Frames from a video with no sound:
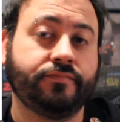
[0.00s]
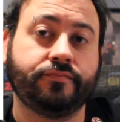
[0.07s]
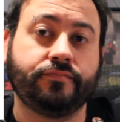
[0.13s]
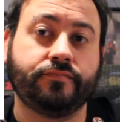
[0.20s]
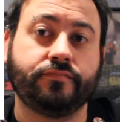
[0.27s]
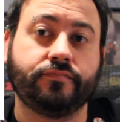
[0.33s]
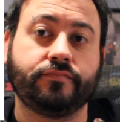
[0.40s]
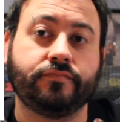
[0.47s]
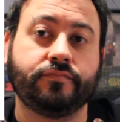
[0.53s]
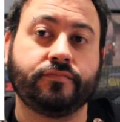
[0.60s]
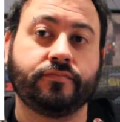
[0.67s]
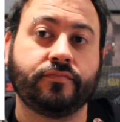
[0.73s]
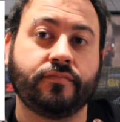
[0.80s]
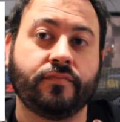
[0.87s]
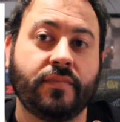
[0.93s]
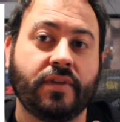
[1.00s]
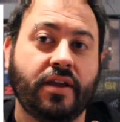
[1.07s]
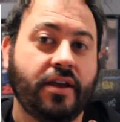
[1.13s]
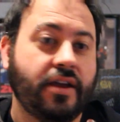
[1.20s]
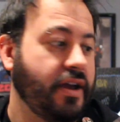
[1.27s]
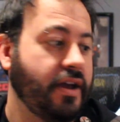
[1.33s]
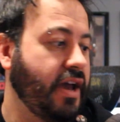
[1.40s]

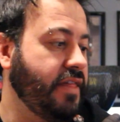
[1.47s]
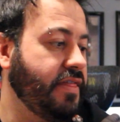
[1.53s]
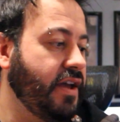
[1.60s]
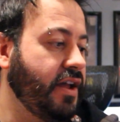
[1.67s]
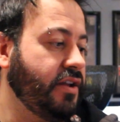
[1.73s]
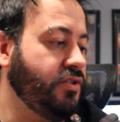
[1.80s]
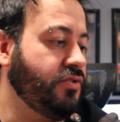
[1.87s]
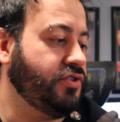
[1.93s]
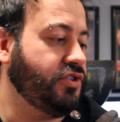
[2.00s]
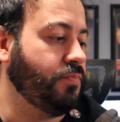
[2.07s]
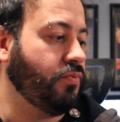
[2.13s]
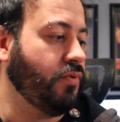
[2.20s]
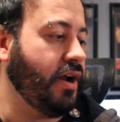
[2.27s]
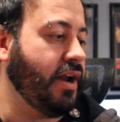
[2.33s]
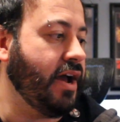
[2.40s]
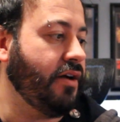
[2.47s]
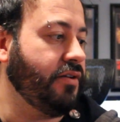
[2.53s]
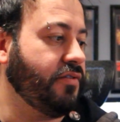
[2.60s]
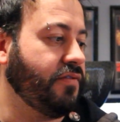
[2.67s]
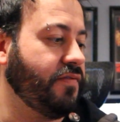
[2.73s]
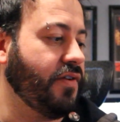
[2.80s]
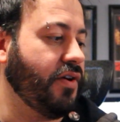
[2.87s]
and then you spread out
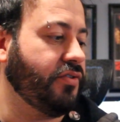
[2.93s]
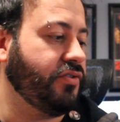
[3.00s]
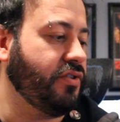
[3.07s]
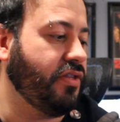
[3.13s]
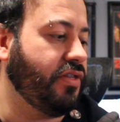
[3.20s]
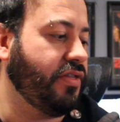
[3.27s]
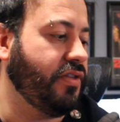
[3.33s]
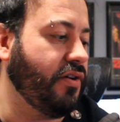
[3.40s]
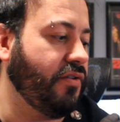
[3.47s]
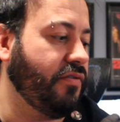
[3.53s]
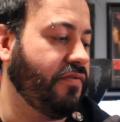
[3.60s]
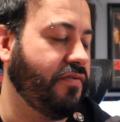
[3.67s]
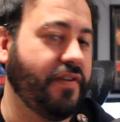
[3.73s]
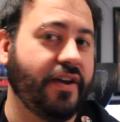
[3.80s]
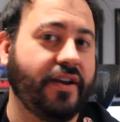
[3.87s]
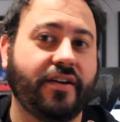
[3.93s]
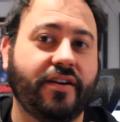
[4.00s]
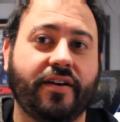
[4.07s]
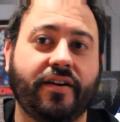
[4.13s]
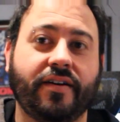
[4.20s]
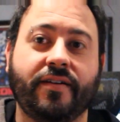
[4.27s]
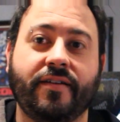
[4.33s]
your first and third
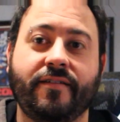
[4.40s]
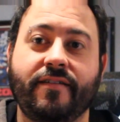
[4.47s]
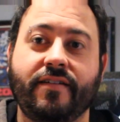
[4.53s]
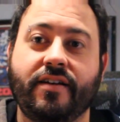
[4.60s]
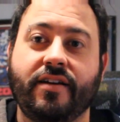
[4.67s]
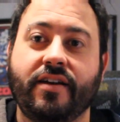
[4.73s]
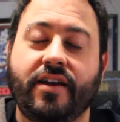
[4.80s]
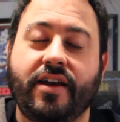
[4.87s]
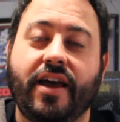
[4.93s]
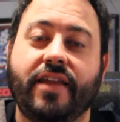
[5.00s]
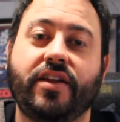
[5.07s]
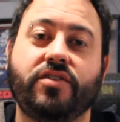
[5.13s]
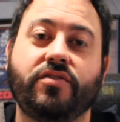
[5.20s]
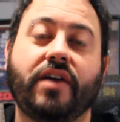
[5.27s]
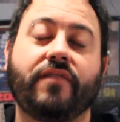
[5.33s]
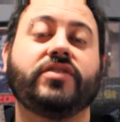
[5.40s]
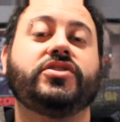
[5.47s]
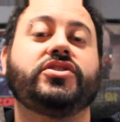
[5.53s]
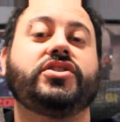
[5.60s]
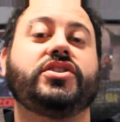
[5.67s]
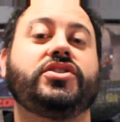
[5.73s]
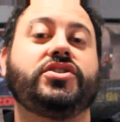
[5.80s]
finger, and then you have a
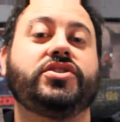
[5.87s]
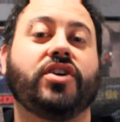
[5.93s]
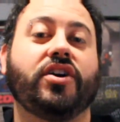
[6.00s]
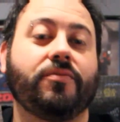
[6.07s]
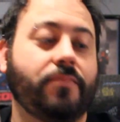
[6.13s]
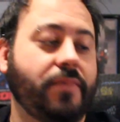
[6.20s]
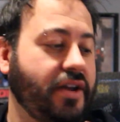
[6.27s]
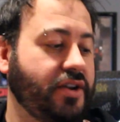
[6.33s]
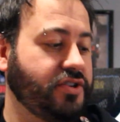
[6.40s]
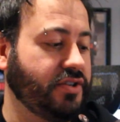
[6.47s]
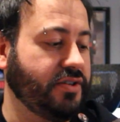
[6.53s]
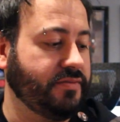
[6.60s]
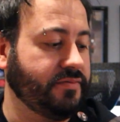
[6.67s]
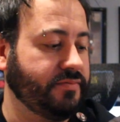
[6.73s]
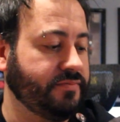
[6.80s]
G sharp major,